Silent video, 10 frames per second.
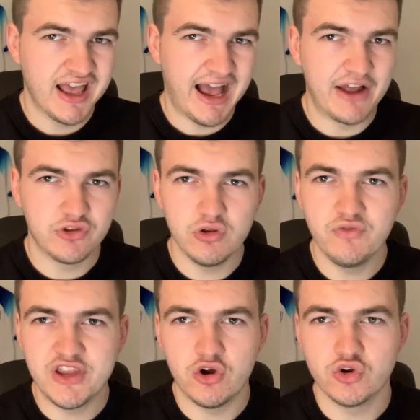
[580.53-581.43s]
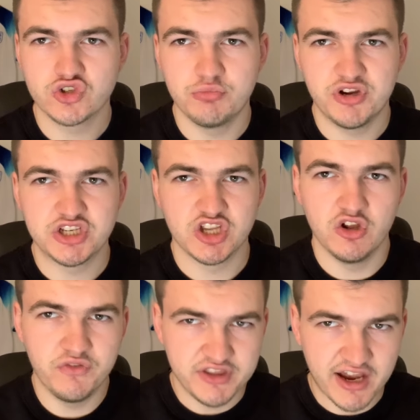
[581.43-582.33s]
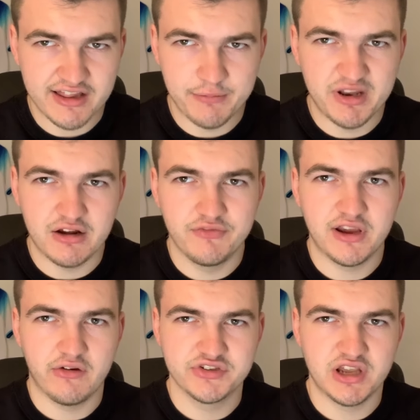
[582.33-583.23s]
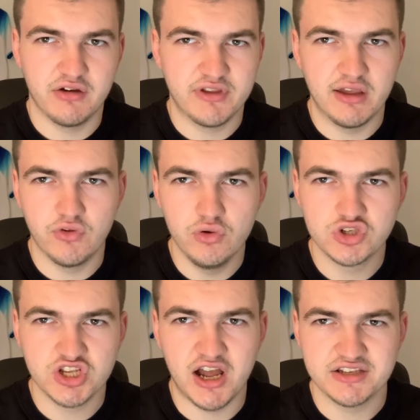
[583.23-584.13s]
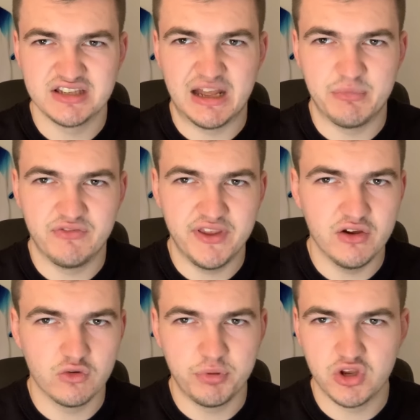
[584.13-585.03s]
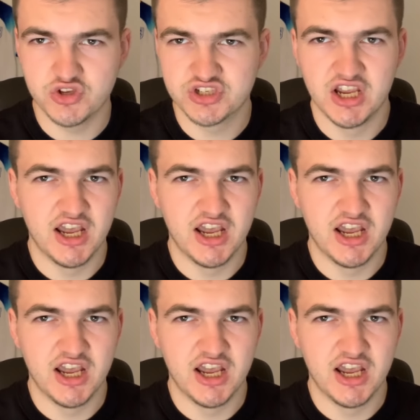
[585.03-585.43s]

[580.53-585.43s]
I do think it also brings another dilemma now for Gareth Southgate of who starts in that midfield, because